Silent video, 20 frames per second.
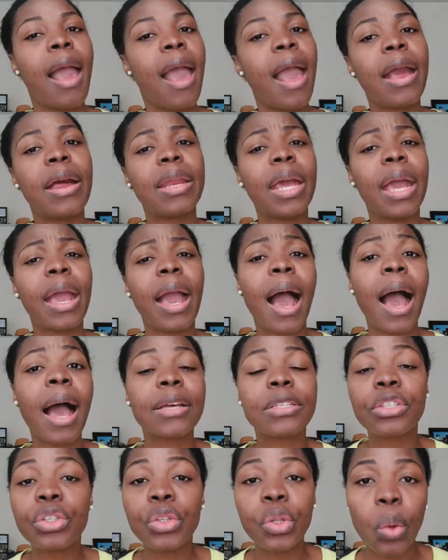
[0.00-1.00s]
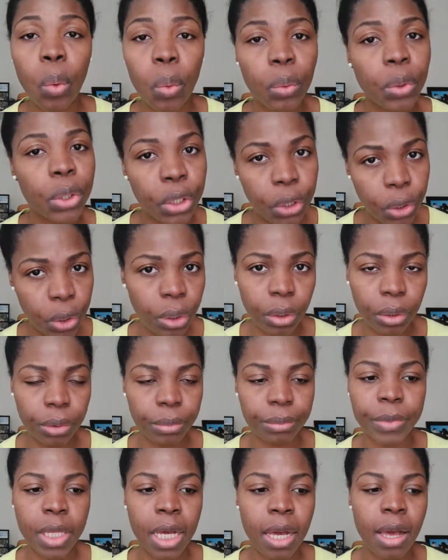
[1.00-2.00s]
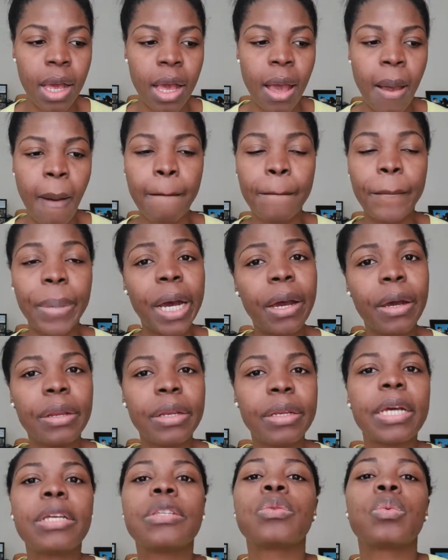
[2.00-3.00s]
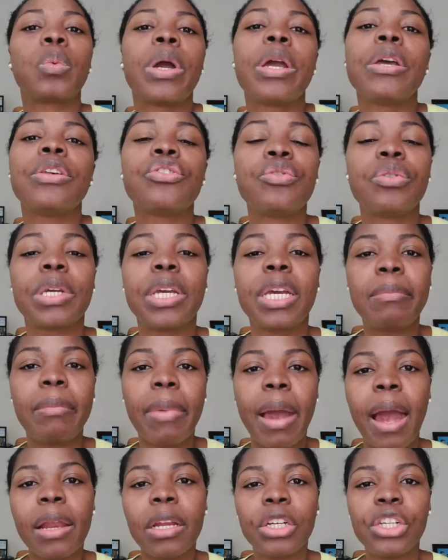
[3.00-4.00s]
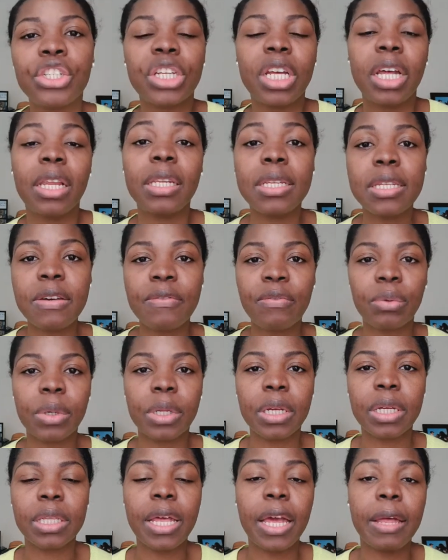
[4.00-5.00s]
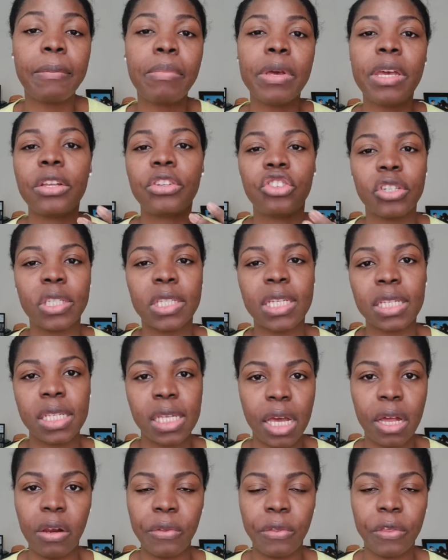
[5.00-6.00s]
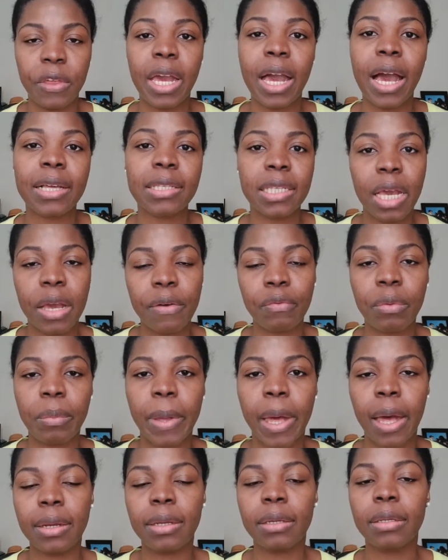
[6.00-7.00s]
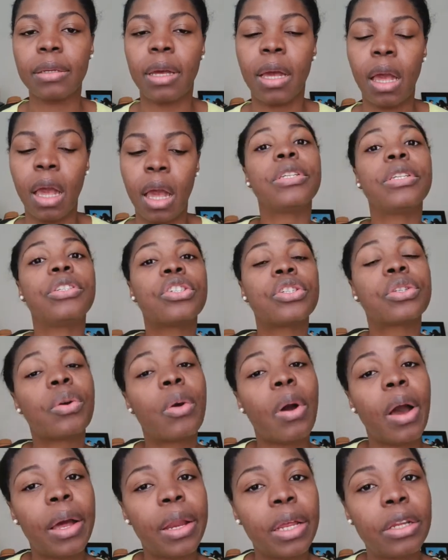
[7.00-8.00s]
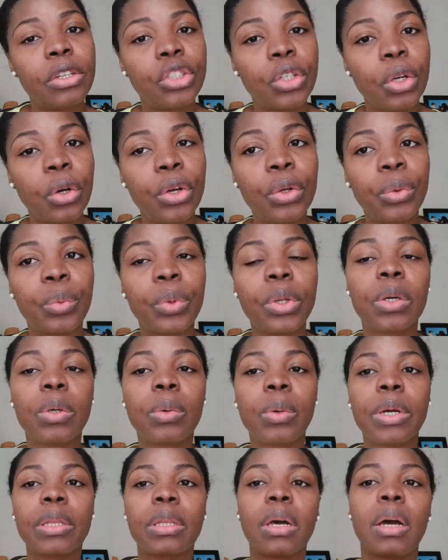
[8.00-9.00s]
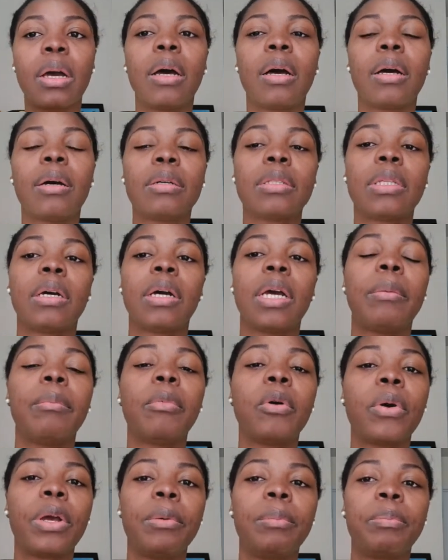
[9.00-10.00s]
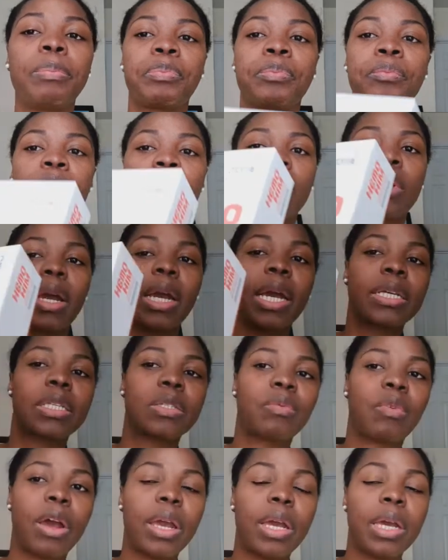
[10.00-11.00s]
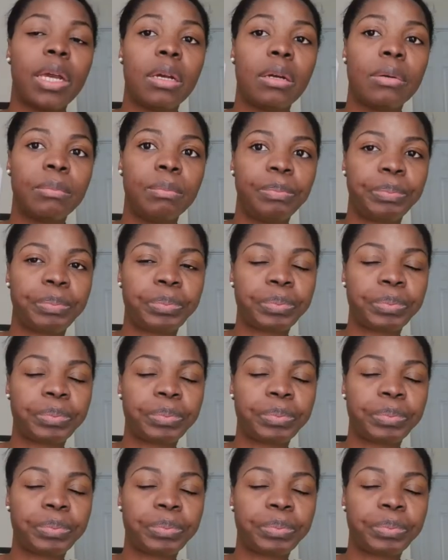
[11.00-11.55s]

And it has no cure, but there's ways you can manage and live with it and be just as healthy as everybody. Let me just go ahead and show you real quick the HemoHim. It's right here.